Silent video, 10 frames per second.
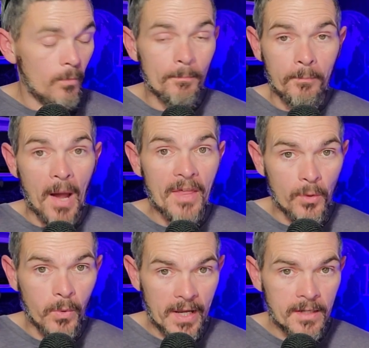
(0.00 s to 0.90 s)
by the
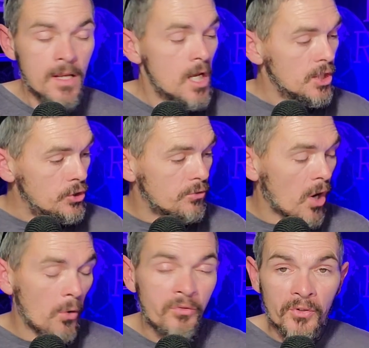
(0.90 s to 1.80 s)
way, you
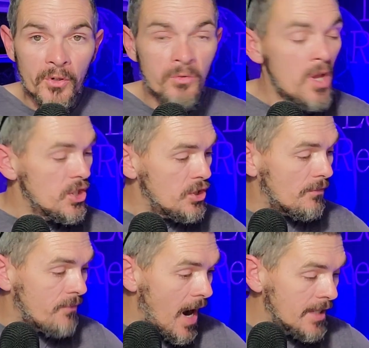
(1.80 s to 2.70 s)
go through, you
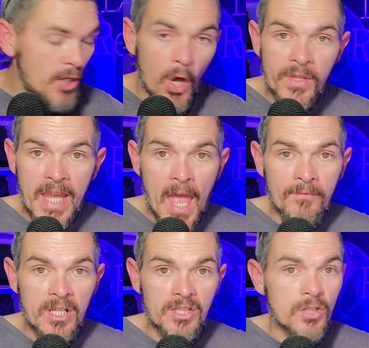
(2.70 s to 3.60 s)
find all the
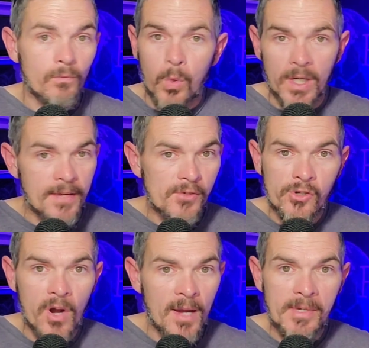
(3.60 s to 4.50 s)
evidence of whatever
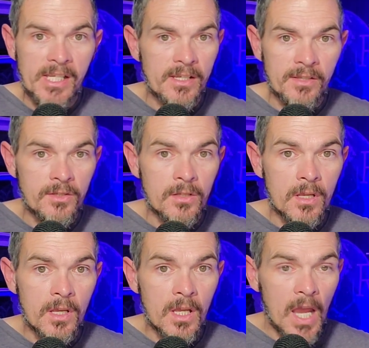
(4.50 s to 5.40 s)
crime it is,
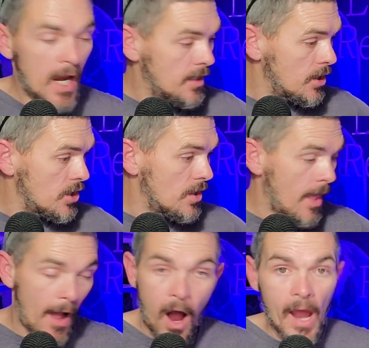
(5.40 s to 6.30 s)
and
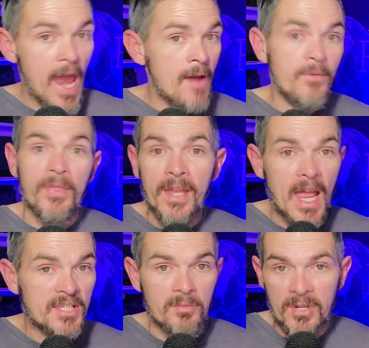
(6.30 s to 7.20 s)
everything
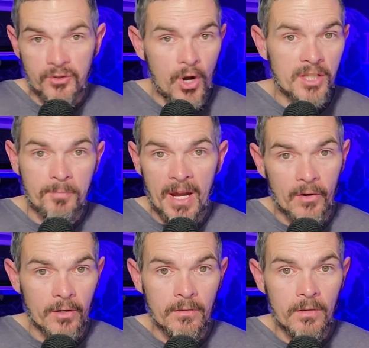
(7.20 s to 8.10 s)
has to be
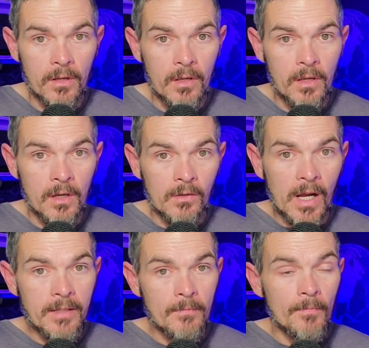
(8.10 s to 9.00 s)
transparent,
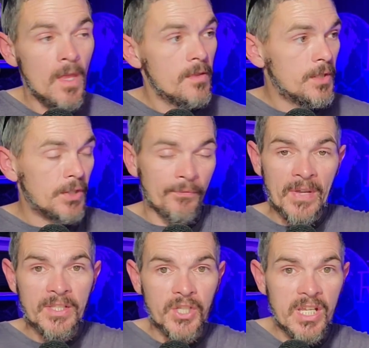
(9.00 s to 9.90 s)
right? The
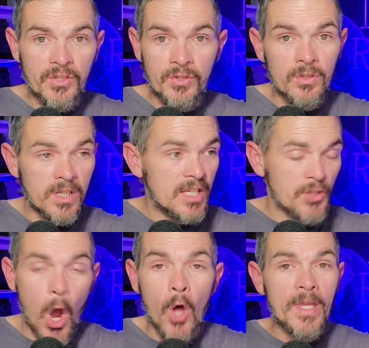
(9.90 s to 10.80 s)
defense gets
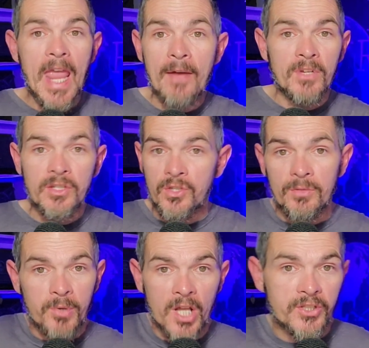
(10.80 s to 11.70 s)
all the evidence the
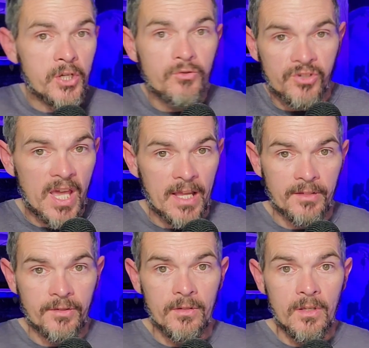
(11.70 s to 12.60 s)
prosecution
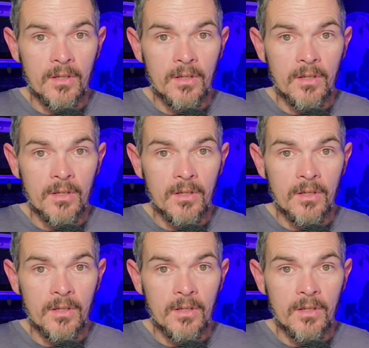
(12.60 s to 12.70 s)
has.